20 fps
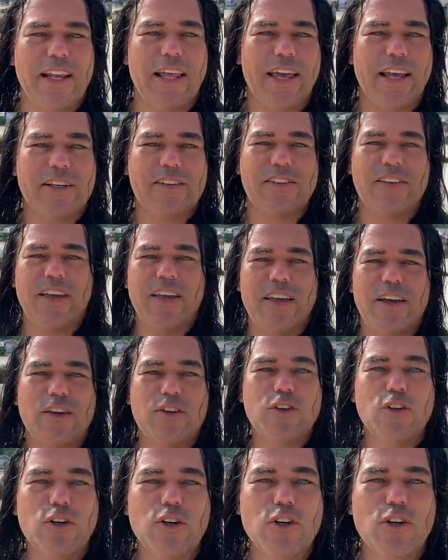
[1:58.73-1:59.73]
Lex.
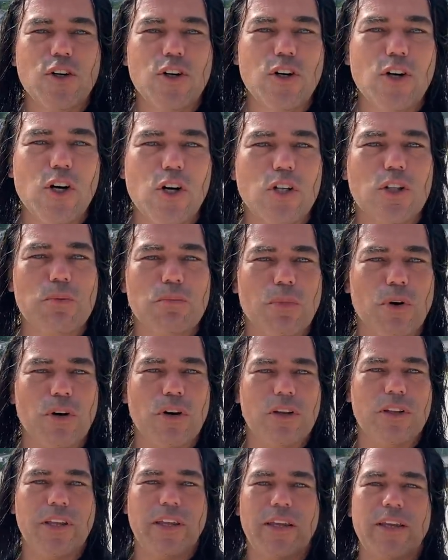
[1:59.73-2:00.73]
Good
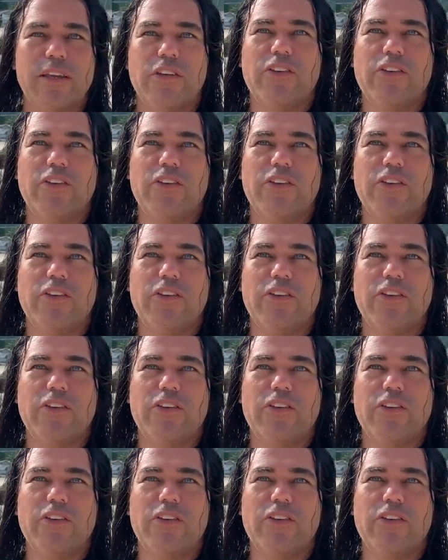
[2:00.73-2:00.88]
morning,